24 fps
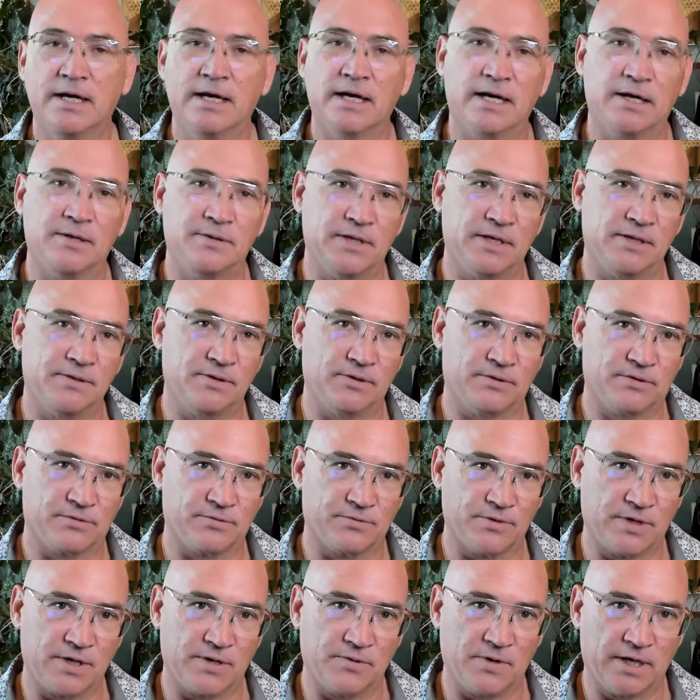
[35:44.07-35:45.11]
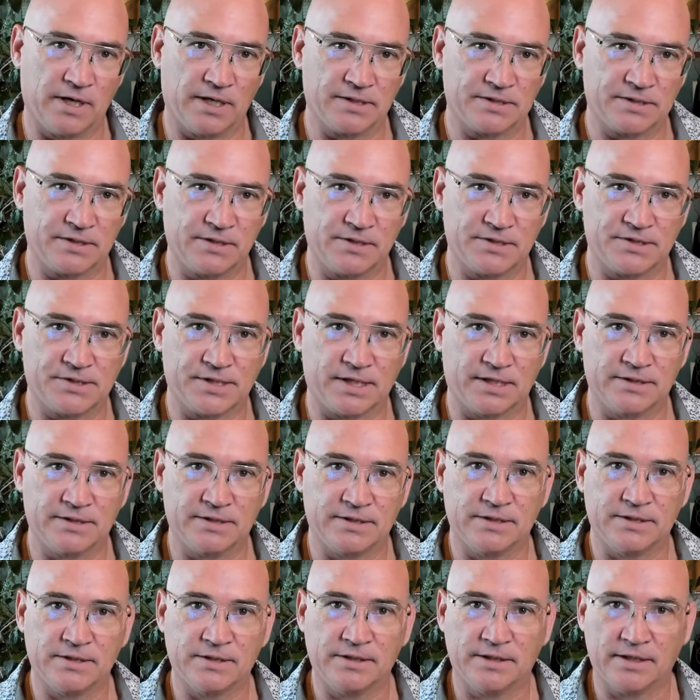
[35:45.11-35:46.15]
And then the three rings in the
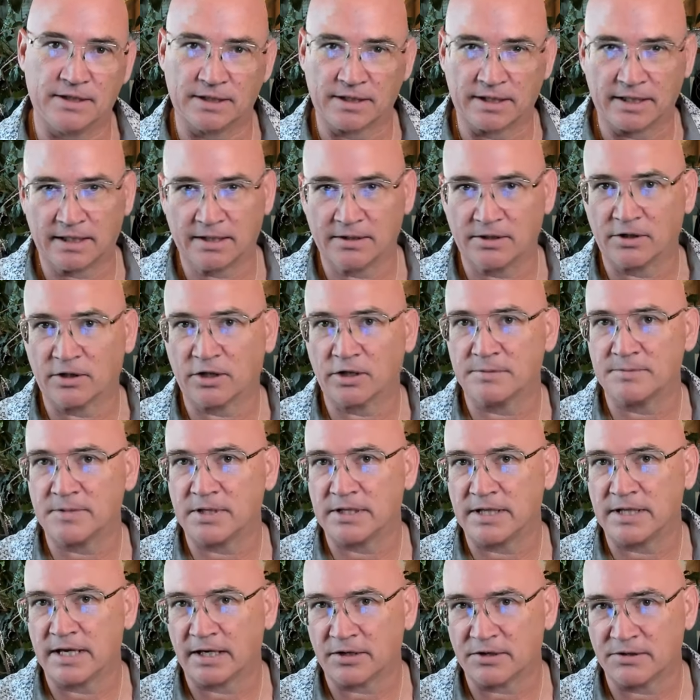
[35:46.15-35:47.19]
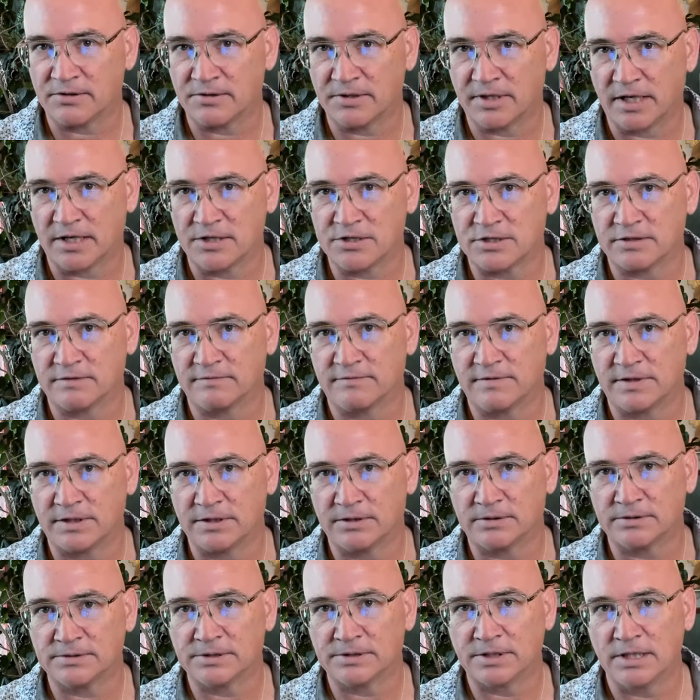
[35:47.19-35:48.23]
center again are going to be that creation
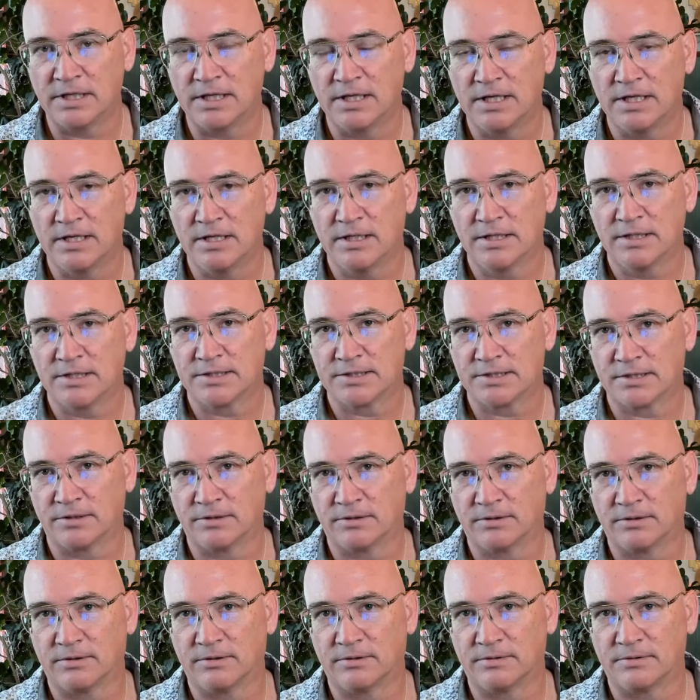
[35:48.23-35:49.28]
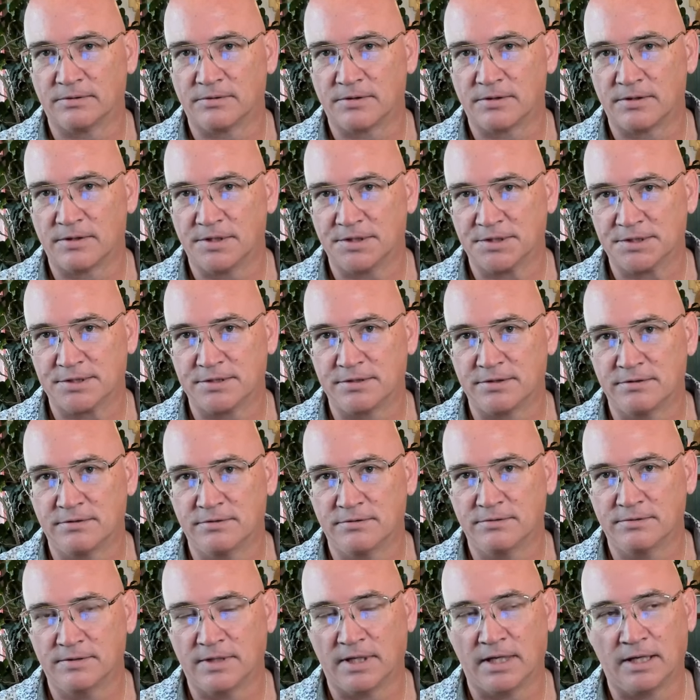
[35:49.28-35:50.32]
field. So this
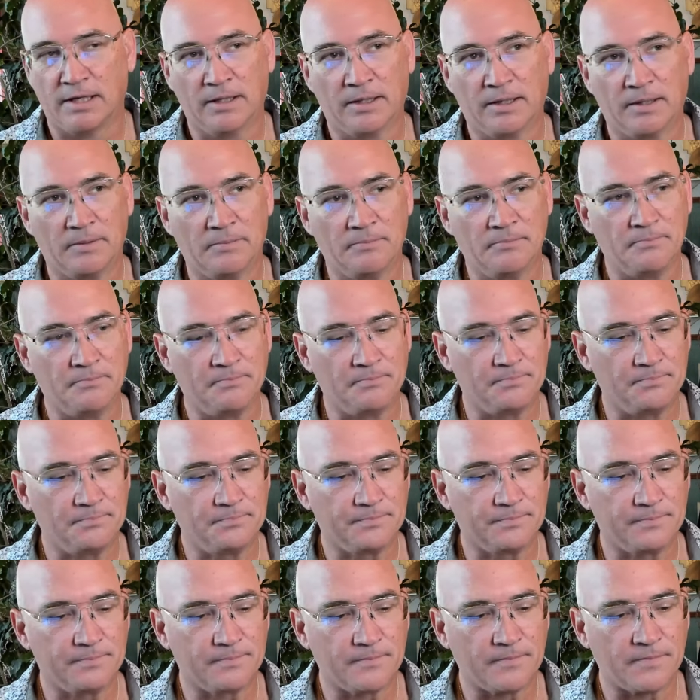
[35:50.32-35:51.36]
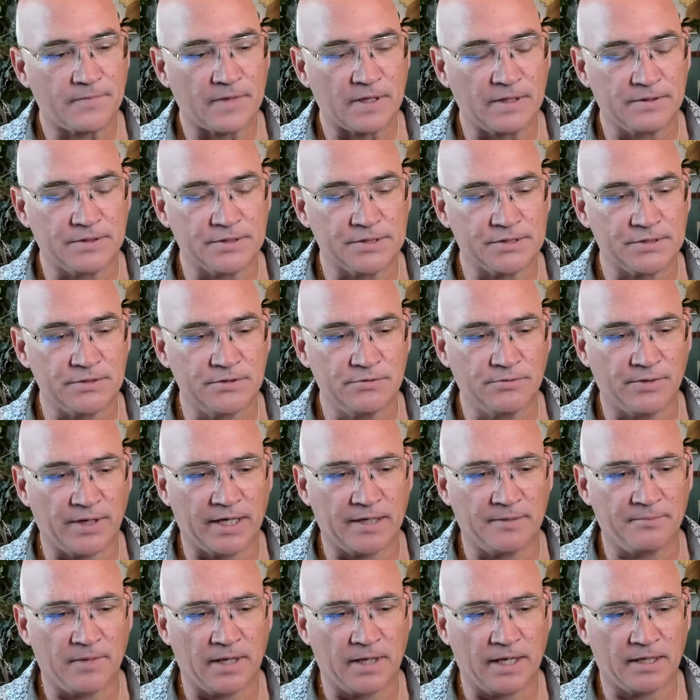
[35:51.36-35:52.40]
new um, this new
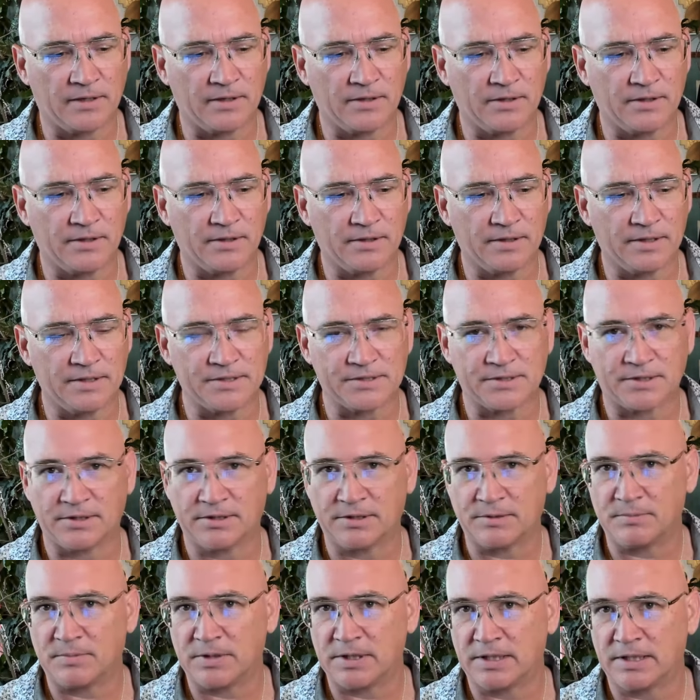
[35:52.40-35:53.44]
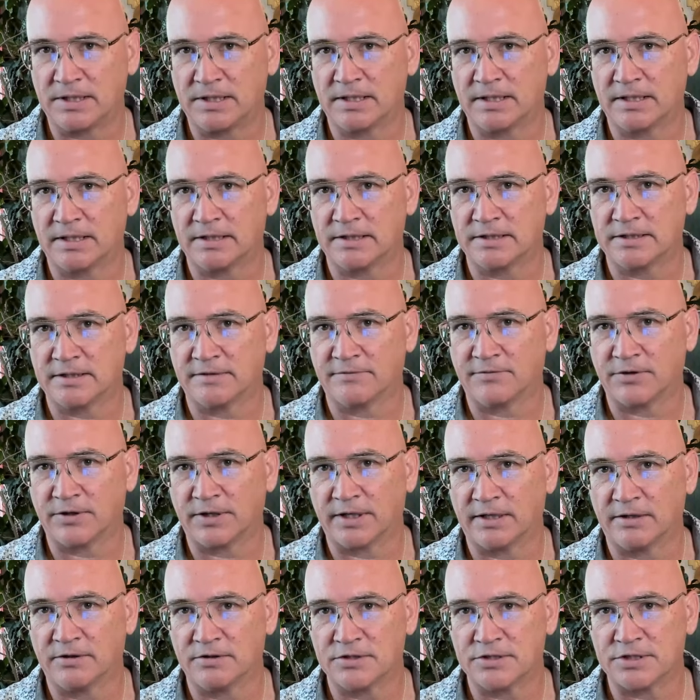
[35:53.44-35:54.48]
rainmaker is going to be in a different
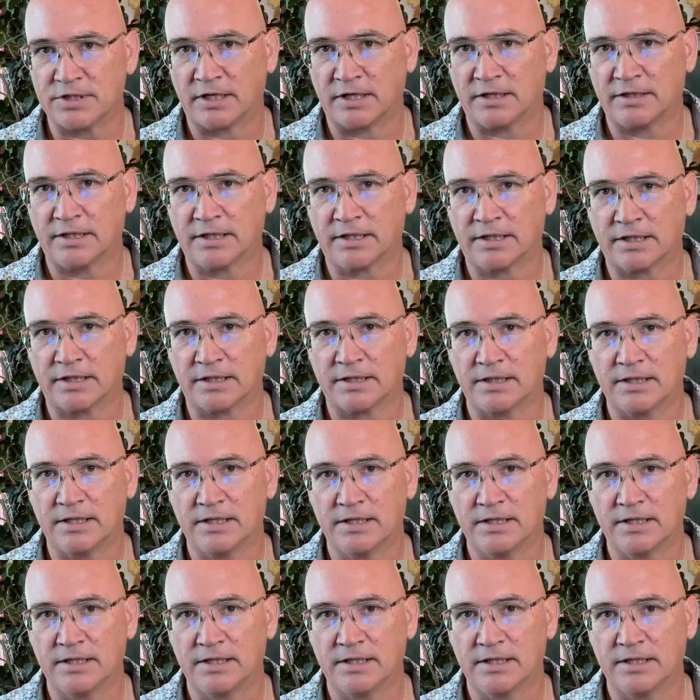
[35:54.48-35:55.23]
energetic